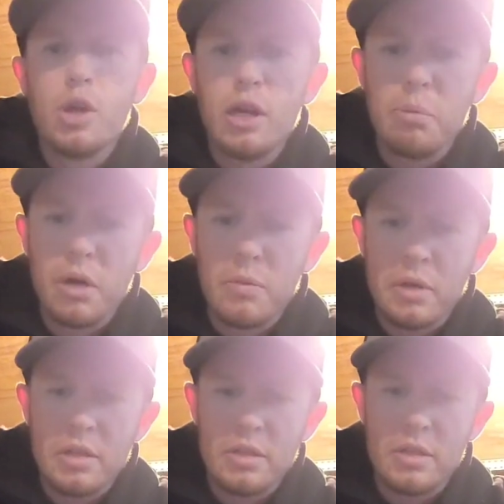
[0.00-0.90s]
some green
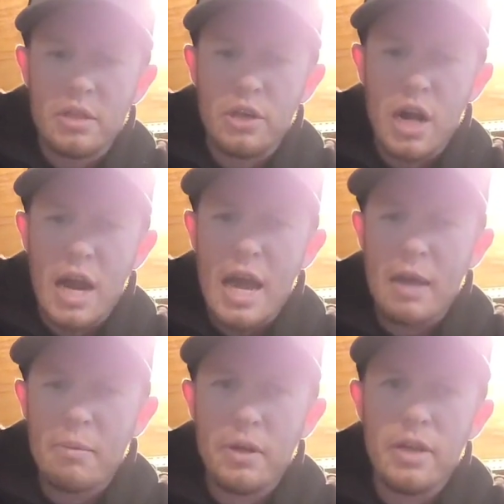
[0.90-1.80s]
pumpkin to
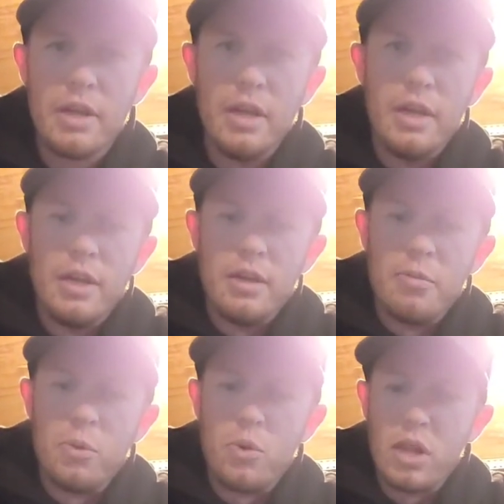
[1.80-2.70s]
drag, but
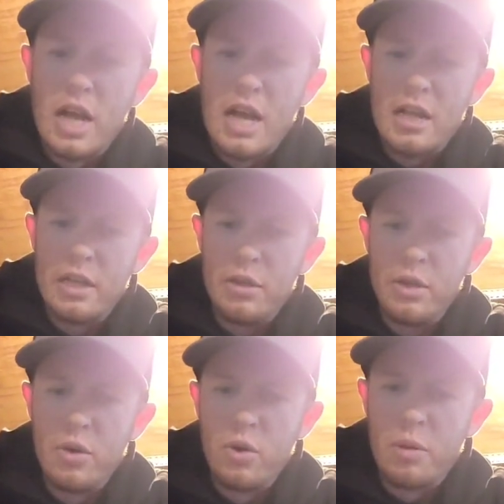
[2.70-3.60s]
more than likely, you
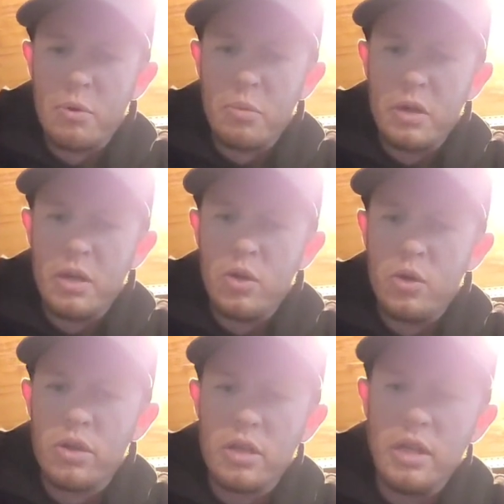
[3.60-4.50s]
know what I'm going to be
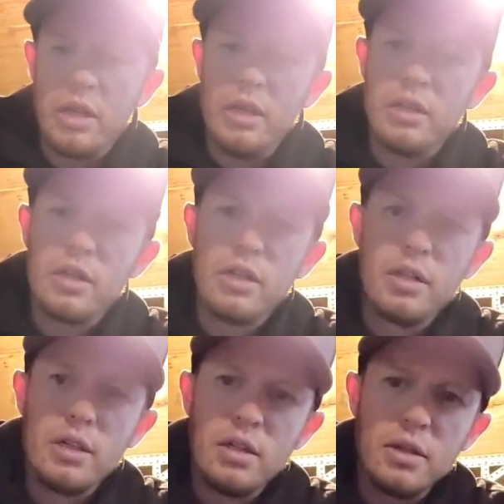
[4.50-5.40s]
doing with these.
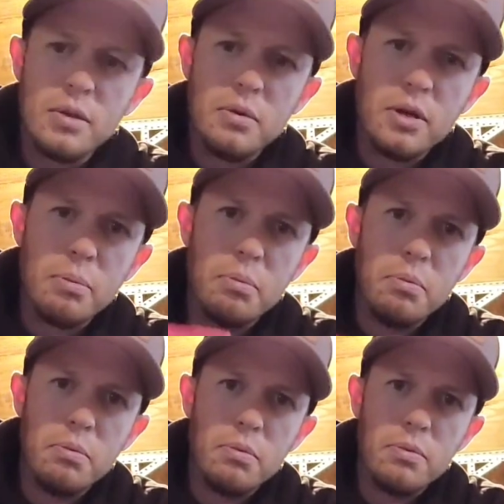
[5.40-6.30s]
The
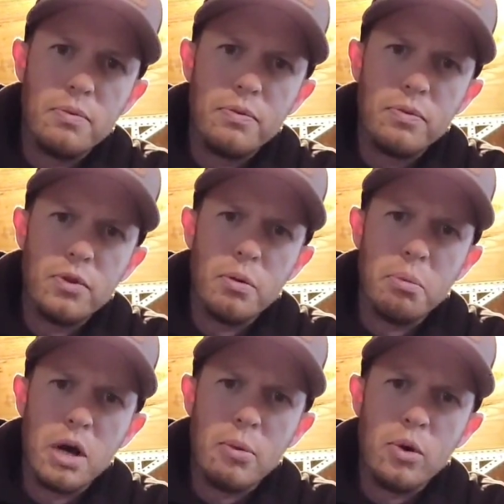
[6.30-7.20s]

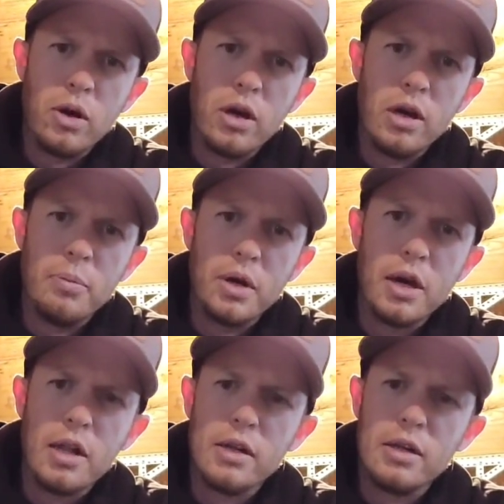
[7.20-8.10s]
bubble gum
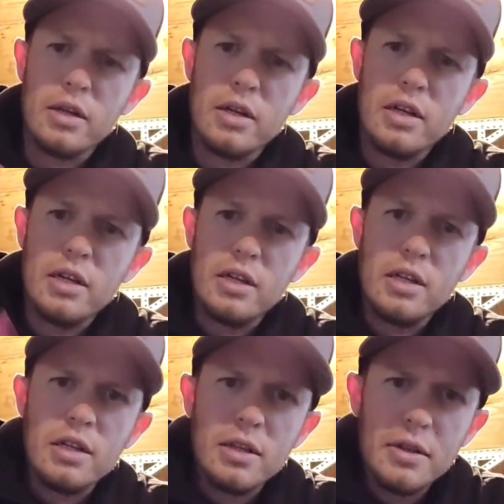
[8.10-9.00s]
color.
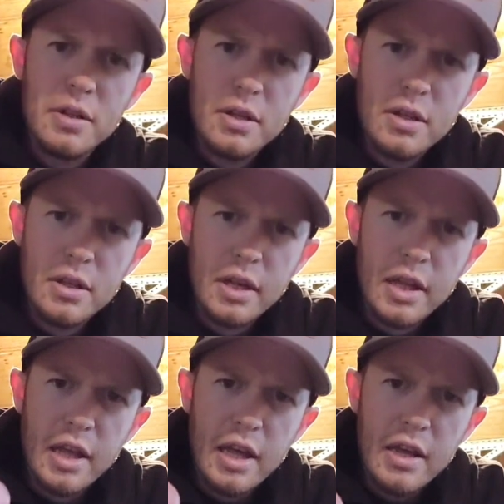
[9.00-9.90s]
Look at
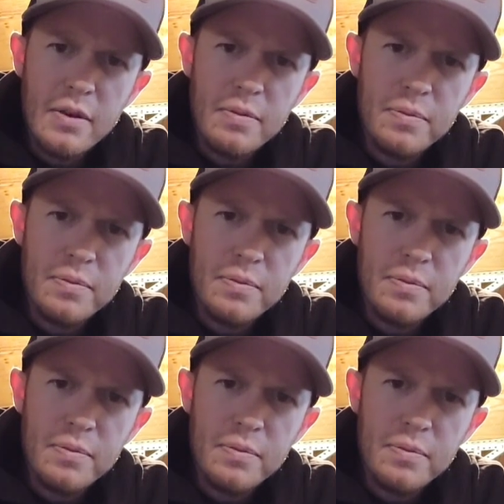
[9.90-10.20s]
that.